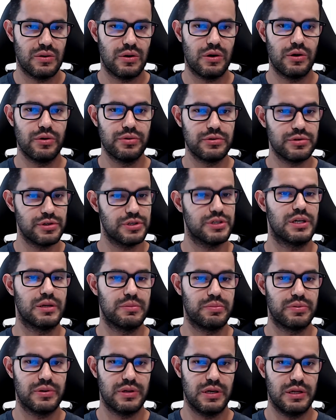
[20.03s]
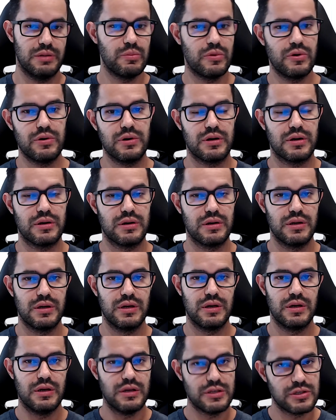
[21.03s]
ownership, and more.
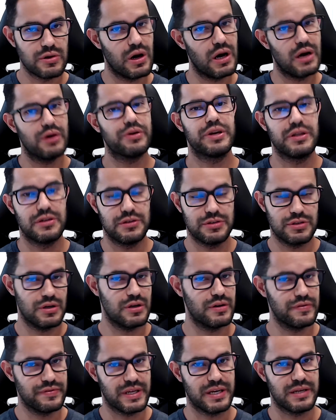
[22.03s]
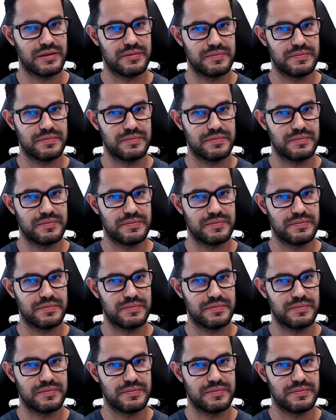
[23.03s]
So how can you solve that?